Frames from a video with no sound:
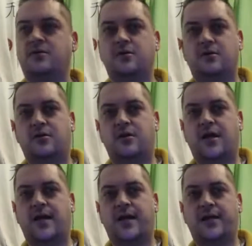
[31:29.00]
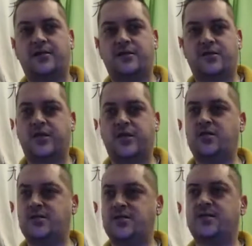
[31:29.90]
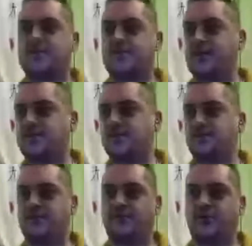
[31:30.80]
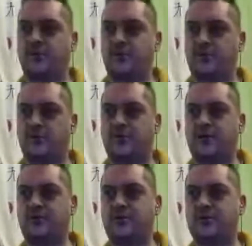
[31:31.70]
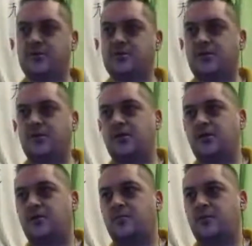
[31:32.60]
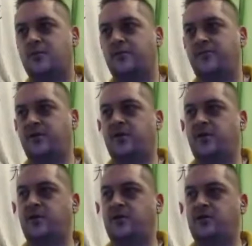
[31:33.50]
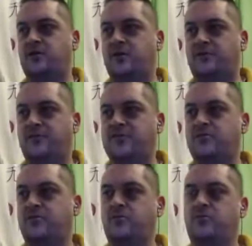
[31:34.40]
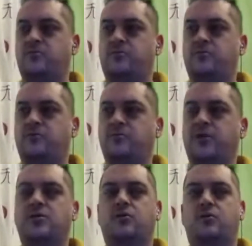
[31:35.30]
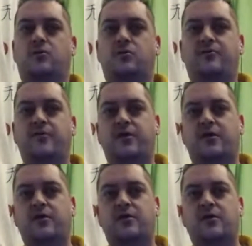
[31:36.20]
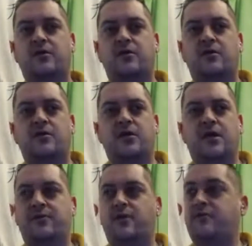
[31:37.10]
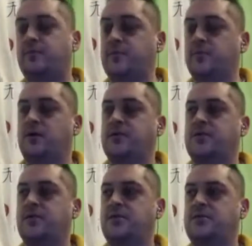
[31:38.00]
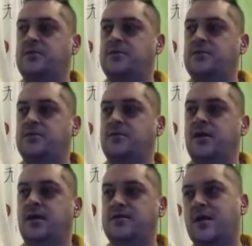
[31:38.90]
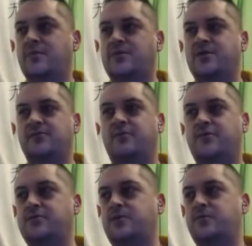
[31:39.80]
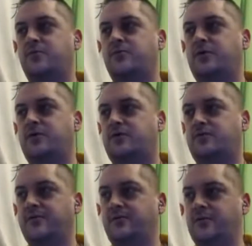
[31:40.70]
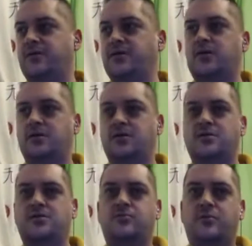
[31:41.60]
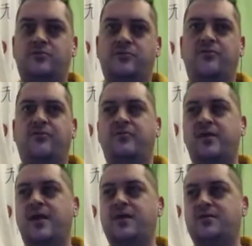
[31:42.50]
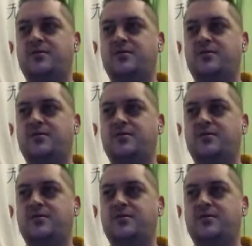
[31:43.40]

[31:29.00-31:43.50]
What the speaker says: and it changes aspects of the environment around us. But the physical movement or the giving other people ideas, and it's collaborative. Those people that you've given ideas will react